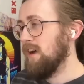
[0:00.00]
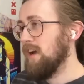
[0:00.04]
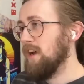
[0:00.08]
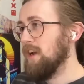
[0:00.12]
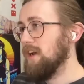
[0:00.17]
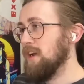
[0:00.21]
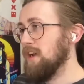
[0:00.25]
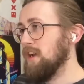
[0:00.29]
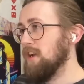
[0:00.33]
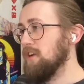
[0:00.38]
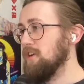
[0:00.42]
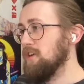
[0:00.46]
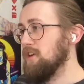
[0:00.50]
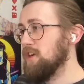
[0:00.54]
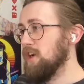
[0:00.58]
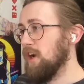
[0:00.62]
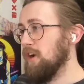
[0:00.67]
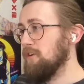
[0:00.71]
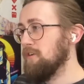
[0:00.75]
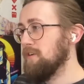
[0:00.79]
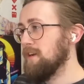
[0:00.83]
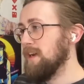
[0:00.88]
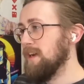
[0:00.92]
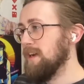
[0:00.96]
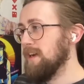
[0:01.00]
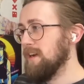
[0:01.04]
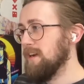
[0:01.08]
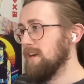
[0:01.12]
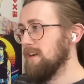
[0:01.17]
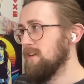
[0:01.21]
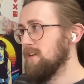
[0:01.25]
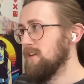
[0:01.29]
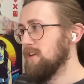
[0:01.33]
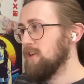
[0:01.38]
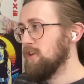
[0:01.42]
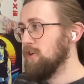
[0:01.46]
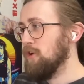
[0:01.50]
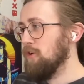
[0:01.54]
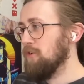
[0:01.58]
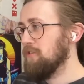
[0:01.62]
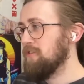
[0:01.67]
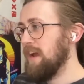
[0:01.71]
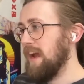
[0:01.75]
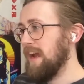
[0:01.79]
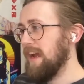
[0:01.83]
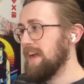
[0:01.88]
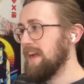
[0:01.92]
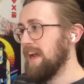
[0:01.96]
Are you joking? You're
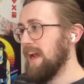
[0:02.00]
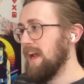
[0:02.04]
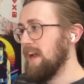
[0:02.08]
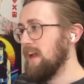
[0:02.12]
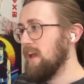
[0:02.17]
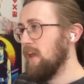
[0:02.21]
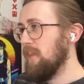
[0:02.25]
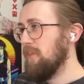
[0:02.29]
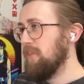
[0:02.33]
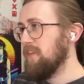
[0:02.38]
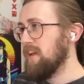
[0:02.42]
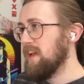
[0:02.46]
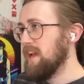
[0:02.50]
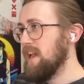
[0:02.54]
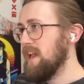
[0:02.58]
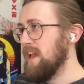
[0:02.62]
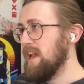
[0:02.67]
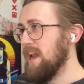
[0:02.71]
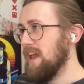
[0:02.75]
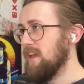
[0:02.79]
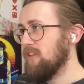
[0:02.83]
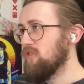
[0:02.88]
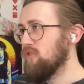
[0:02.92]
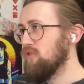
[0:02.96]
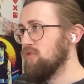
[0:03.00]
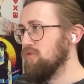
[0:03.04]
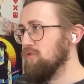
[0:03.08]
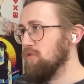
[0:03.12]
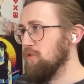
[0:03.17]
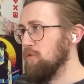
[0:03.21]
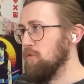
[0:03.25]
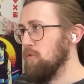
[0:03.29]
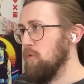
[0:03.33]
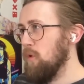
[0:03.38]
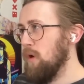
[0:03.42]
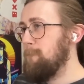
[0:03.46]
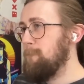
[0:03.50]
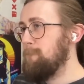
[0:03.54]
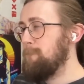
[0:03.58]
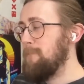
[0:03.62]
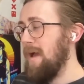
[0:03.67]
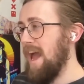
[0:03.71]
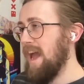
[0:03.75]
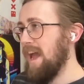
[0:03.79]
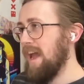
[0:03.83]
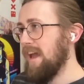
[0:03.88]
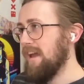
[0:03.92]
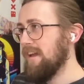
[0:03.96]
taking the literal
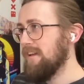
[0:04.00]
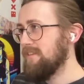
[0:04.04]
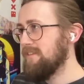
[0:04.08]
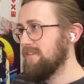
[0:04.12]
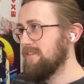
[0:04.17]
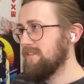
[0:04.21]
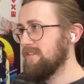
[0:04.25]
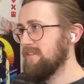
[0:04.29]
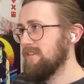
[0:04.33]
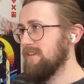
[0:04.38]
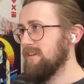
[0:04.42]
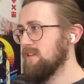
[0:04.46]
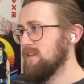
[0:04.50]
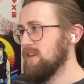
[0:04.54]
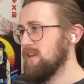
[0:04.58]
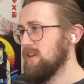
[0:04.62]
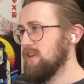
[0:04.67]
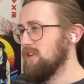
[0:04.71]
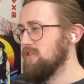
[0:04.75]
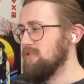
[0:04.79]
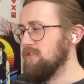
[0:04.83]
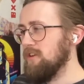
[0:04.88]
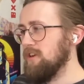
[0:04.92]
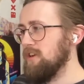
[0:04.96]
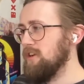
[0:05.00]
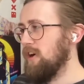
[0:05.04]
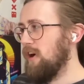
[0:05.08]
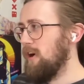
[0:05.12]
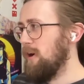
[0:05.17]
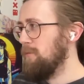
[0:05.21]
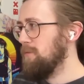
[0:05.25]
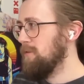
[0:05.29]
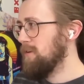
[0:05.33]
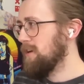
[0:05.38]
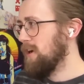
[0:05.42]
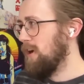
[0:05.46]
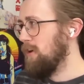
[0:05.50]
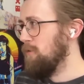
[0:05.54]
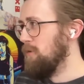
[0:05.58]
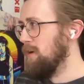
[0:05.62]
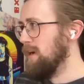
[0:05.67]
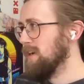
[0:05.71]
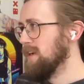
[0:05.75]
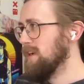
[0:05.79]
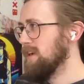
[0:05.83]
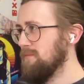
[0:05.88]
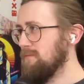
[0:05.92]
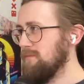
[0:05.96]
piss. You're a knob. Go
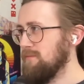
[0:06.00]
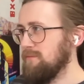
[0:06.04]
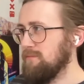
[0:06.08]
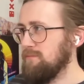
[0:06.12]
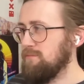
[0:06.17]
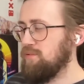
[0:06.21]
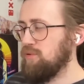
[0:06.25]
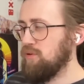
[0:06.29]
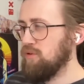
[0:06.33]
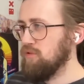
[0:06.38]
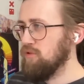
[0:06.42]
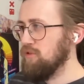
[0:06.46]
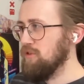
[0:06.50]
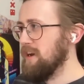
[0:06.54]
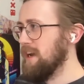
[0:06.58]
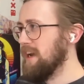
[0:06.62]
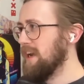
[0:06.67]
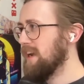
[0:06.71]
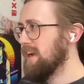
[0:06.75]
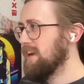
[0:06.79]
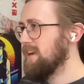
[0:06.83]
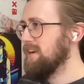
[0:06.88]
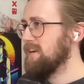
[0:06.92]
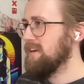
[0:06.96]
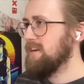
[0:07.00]
away. Prick.